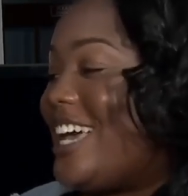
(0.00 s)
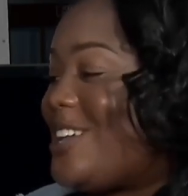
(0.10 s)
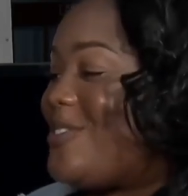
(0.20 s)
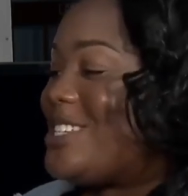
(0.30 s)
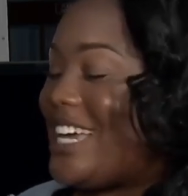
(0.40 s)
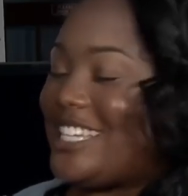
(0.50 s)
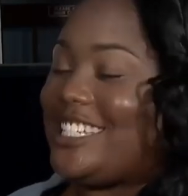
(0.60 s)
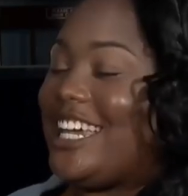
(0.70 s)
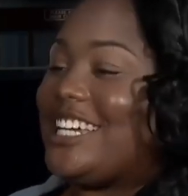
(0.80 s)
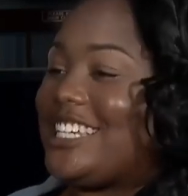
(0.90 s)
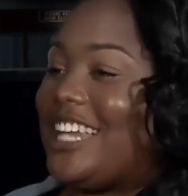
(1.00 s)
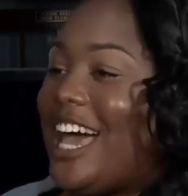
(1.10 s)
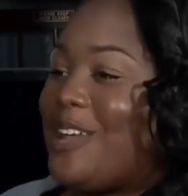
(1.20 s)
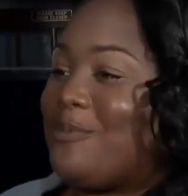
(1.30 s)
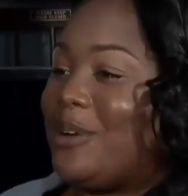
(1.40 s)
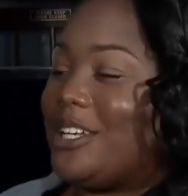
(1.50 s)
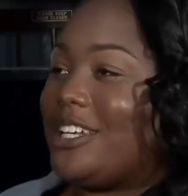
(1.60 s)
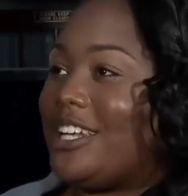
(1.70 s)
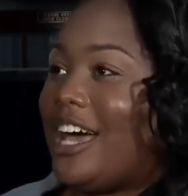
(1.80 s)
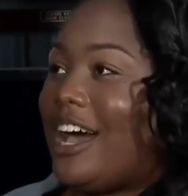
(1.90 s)
Yeah, the music has changed a lot, but
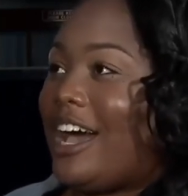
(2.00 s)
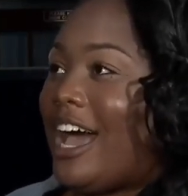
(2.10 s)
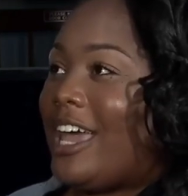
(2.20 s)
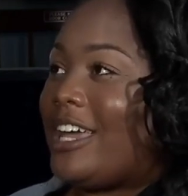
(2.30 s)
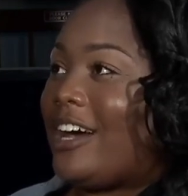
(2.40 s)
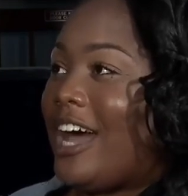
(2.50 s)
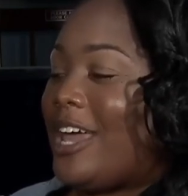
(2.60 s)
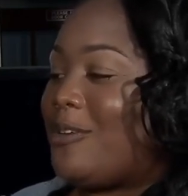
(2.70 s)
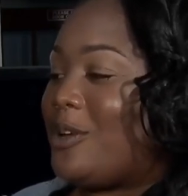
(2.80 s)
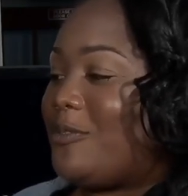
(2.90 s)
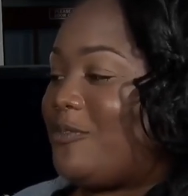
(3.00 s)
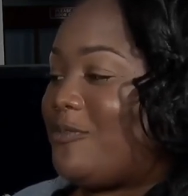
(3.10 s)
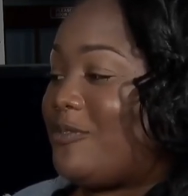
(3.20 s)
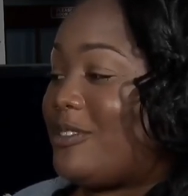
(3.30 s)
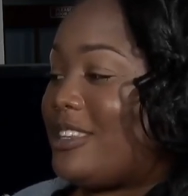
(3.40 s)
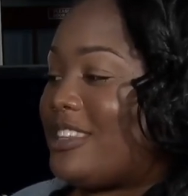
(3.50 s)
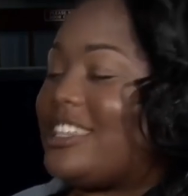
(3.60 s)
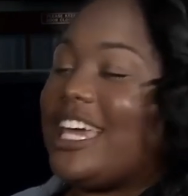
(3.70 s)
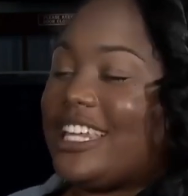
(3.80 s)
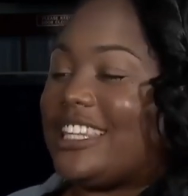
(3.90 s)
I would
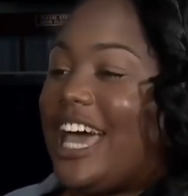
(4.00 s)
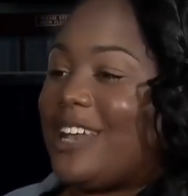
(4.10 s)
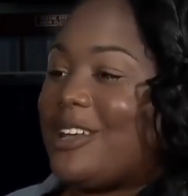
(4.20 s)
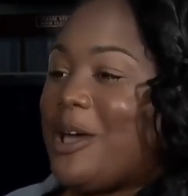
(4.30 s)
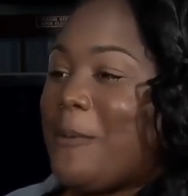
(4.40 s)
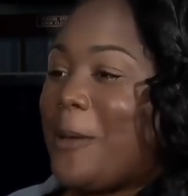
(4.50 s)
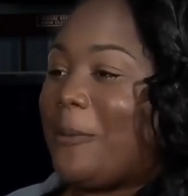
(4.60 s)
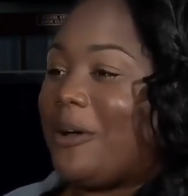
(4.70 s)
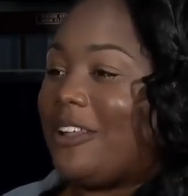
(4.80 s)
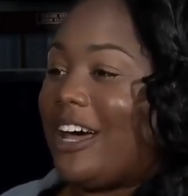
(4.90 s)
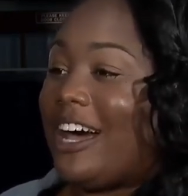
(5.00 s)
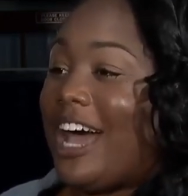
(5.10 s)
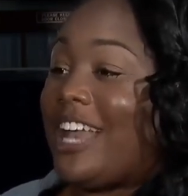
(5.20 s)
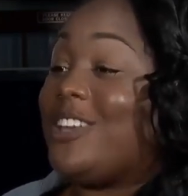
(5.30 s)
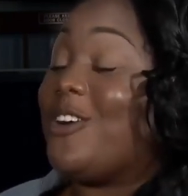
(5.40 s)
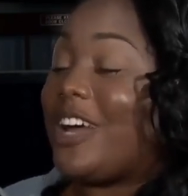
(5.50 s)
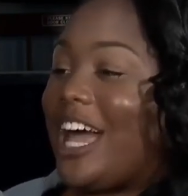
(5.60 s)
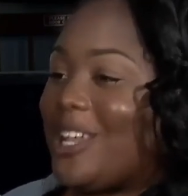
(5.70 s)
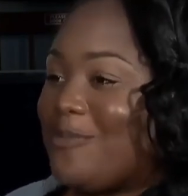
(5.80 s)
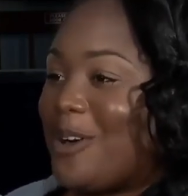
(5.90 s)
think that people at your
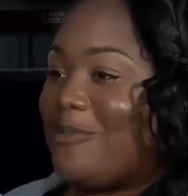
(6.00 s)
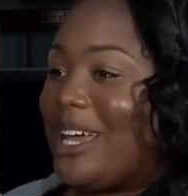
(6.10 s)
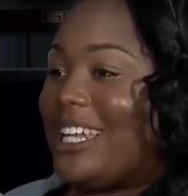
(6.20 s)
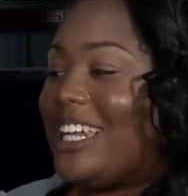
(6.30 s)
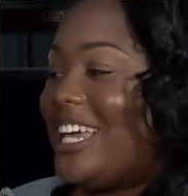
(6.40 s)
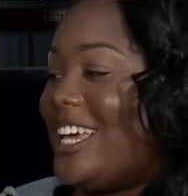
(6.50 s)
caliber might